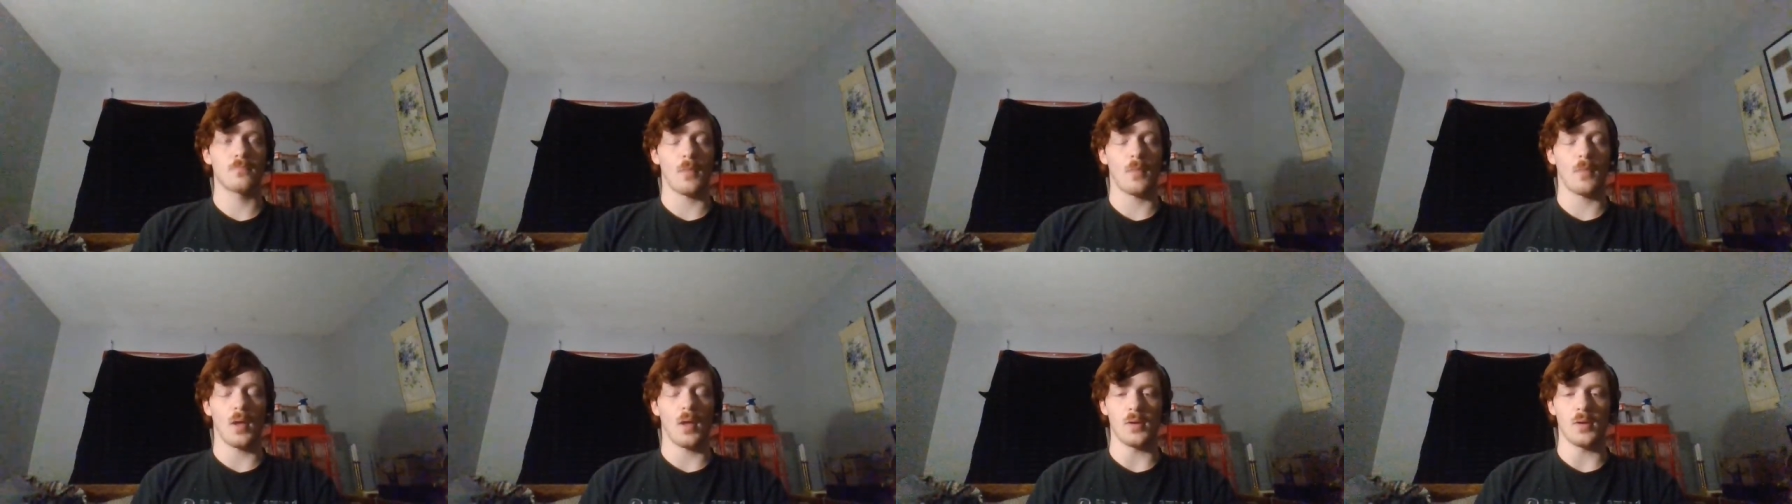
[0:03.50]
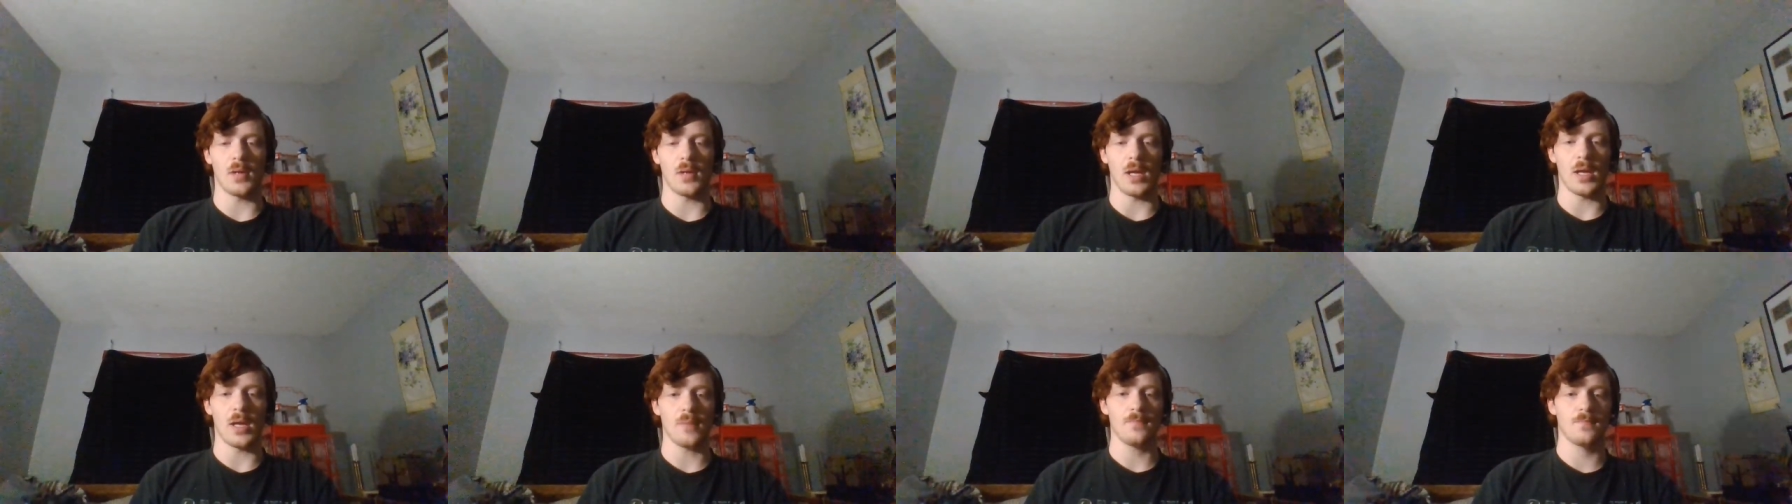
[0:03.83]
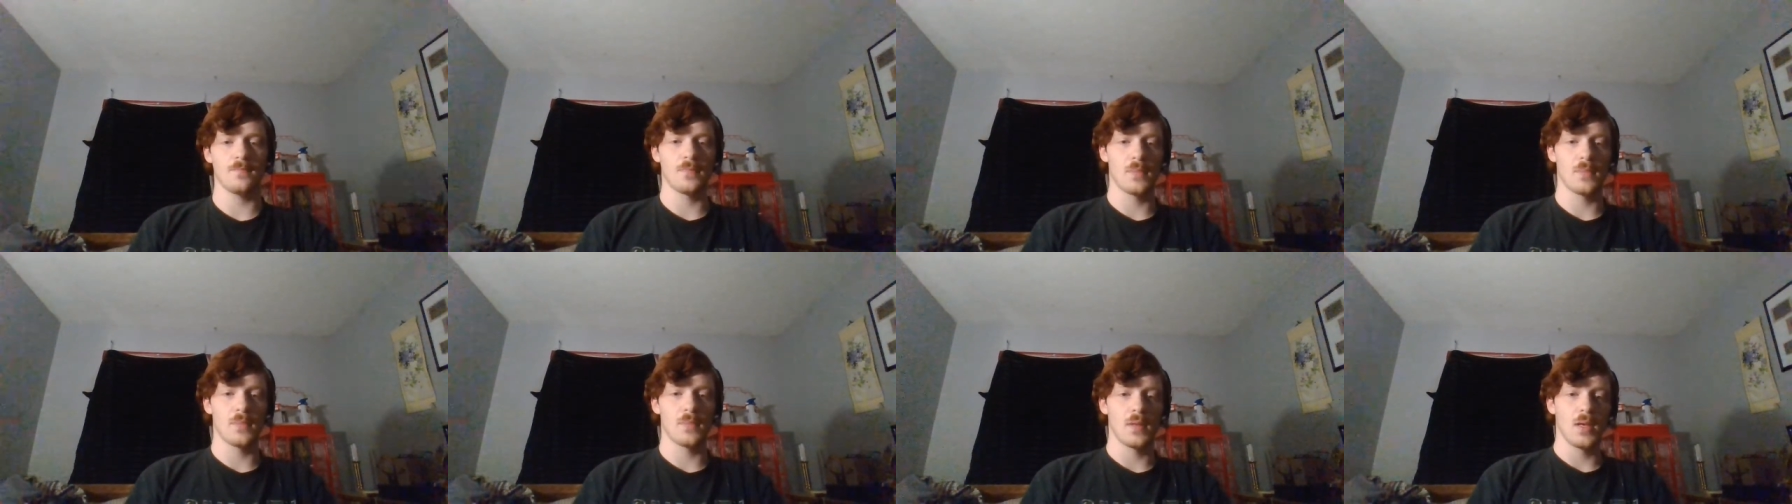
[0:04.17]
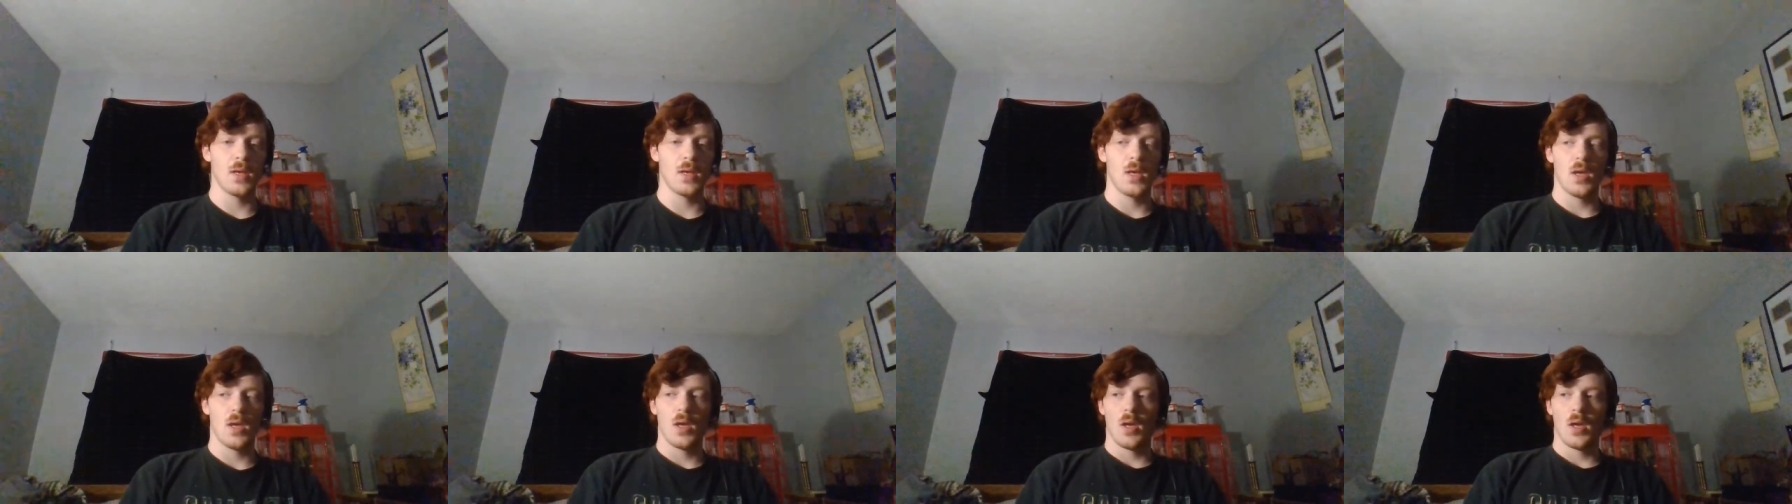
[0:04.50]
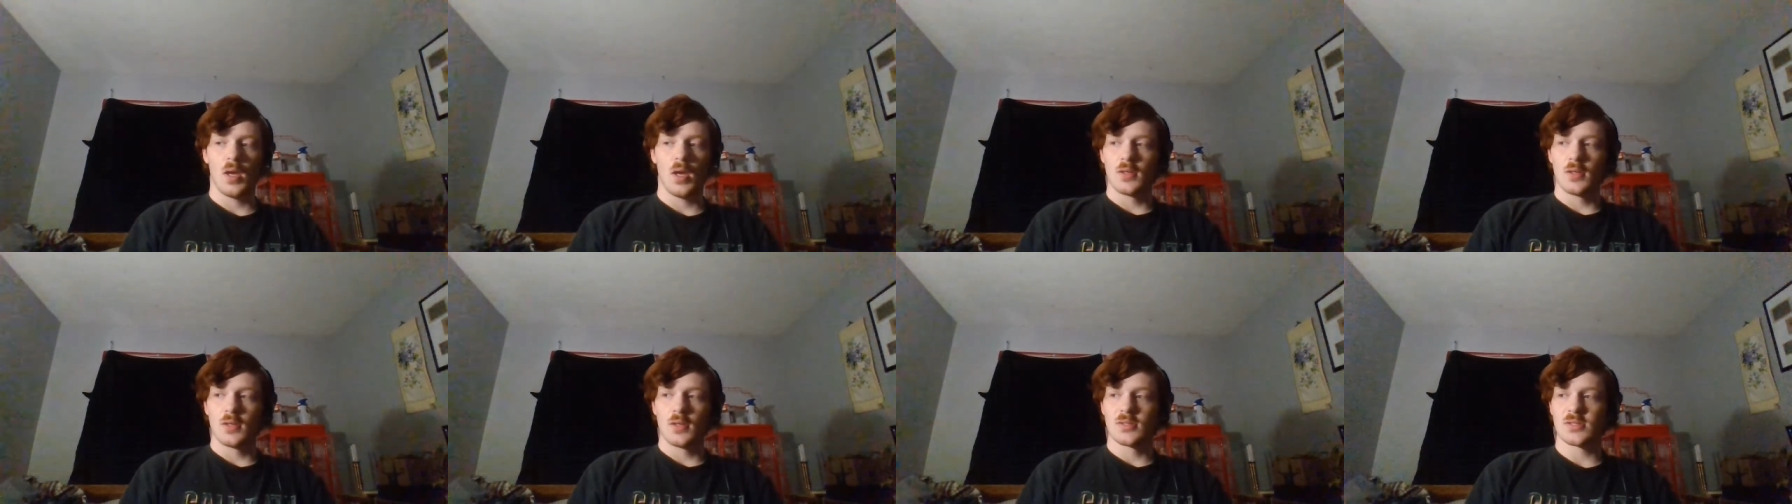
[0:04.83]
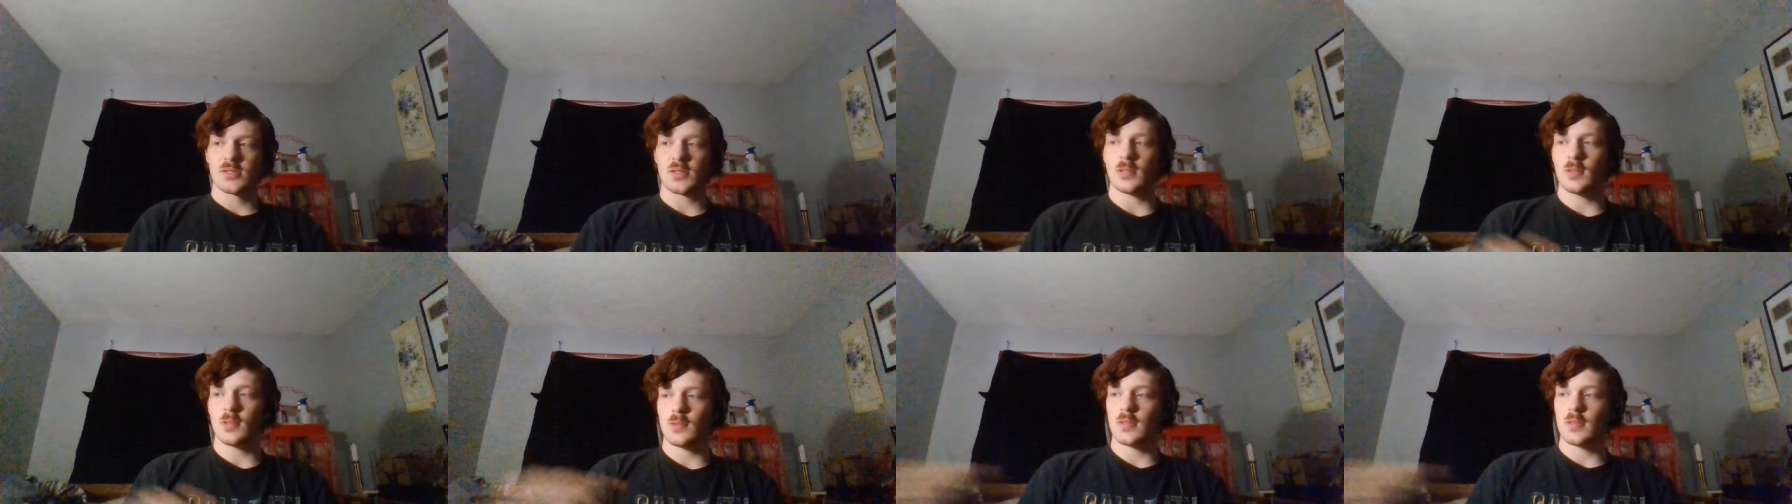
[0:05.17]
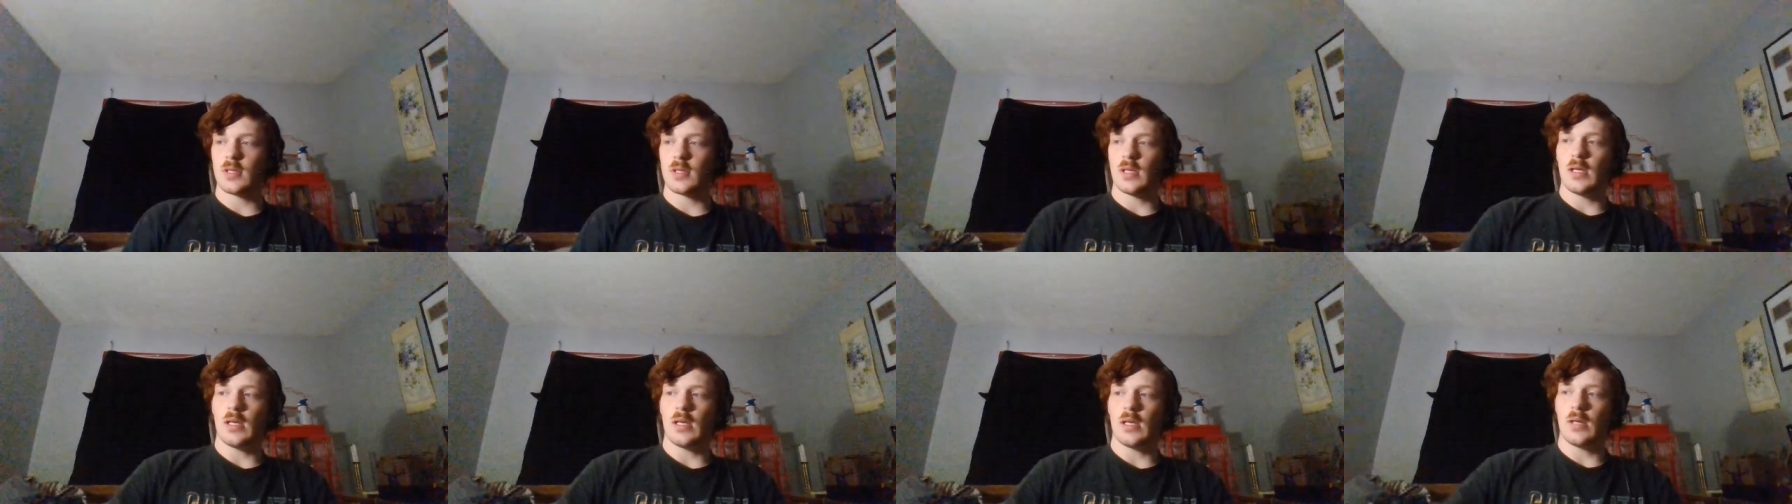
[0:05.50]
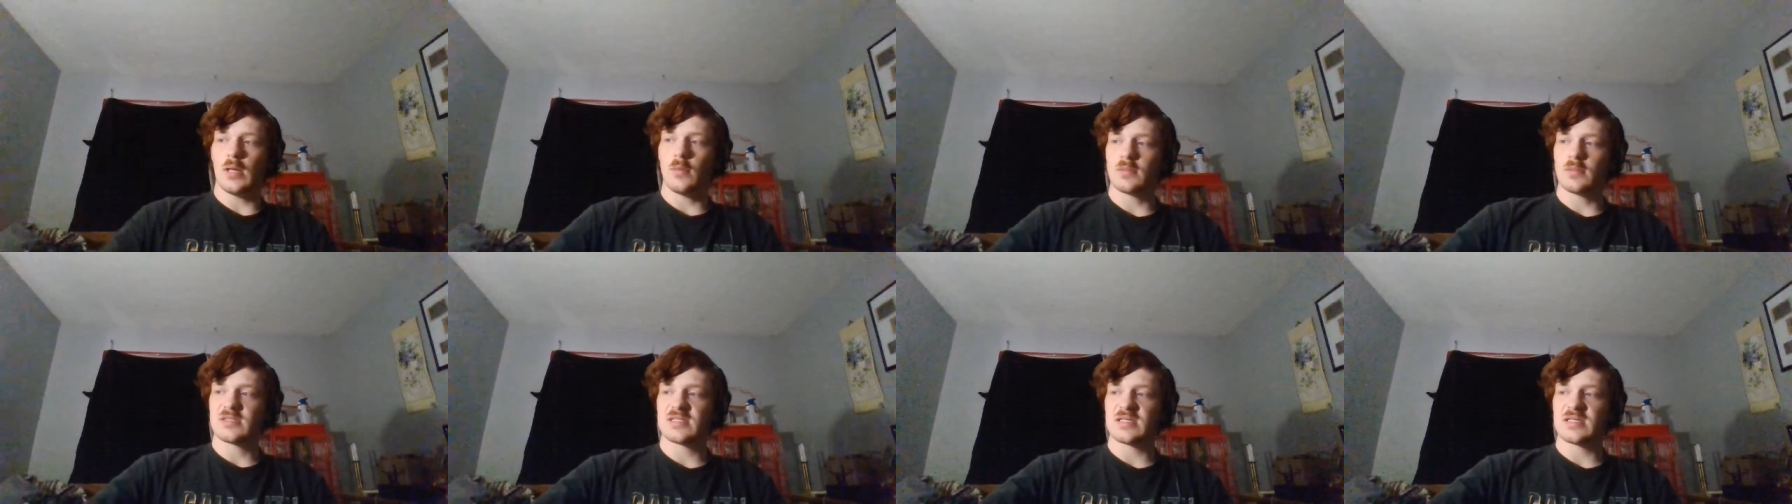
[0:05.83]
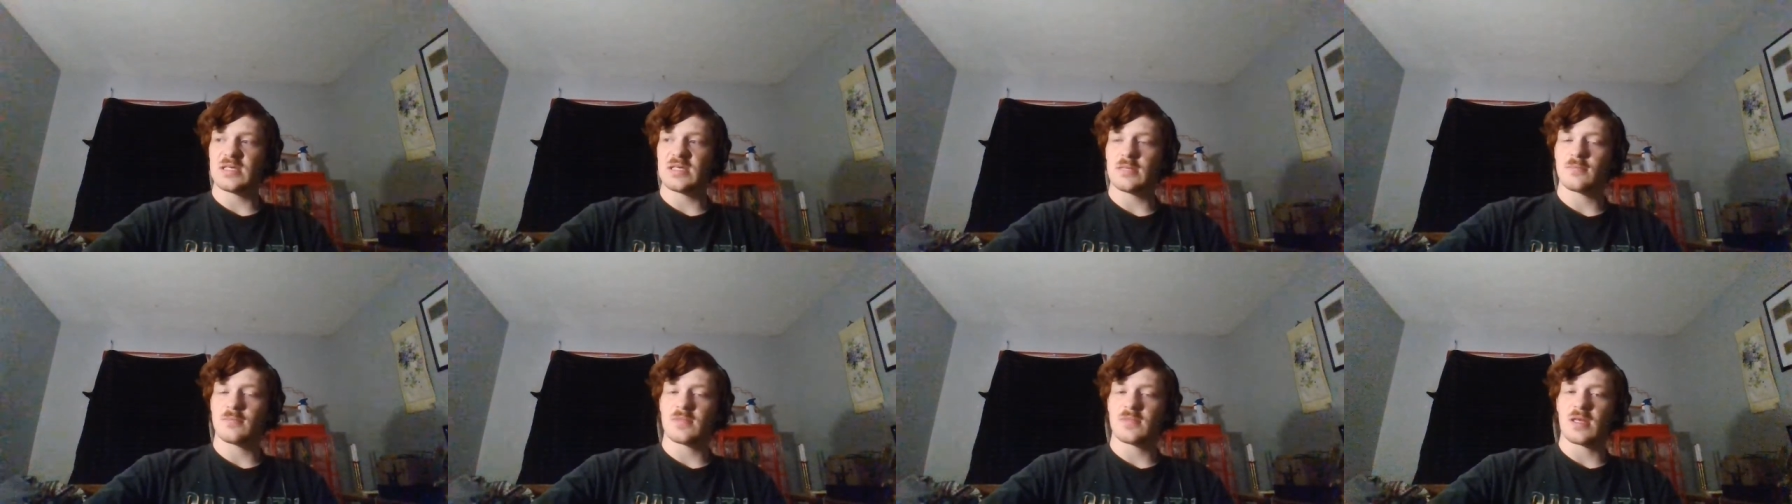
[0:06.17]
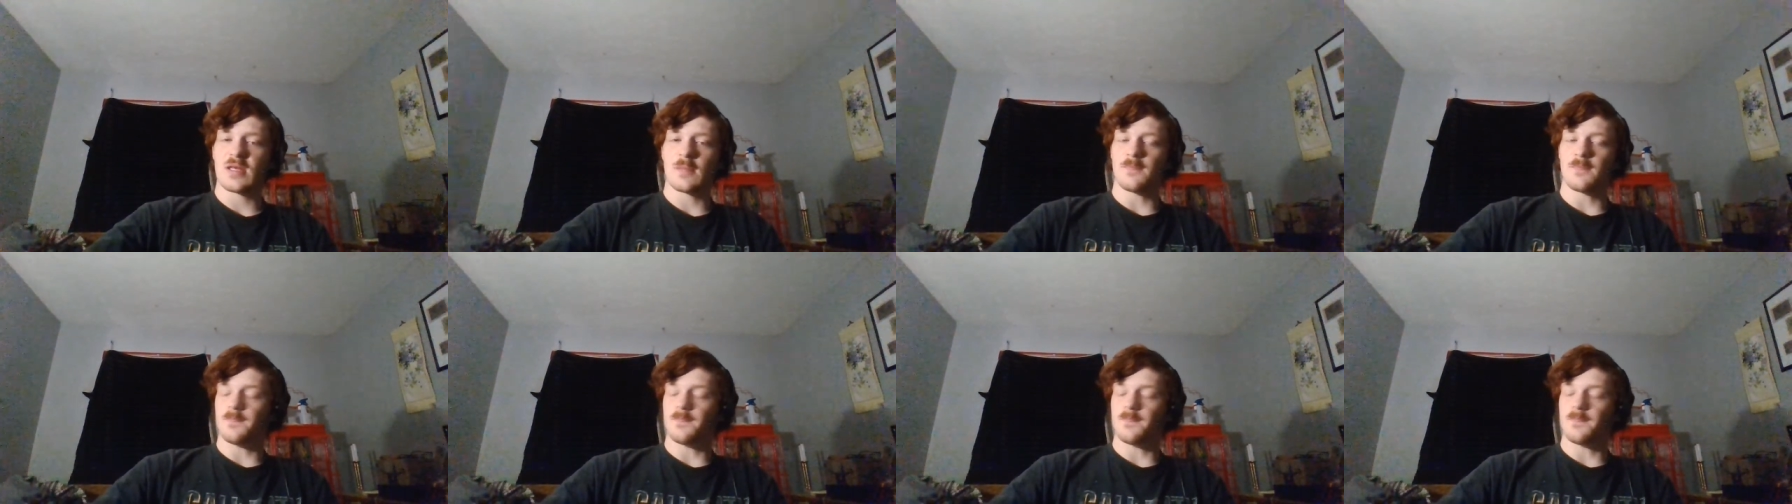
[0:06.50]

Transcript: Okay. So it would seem that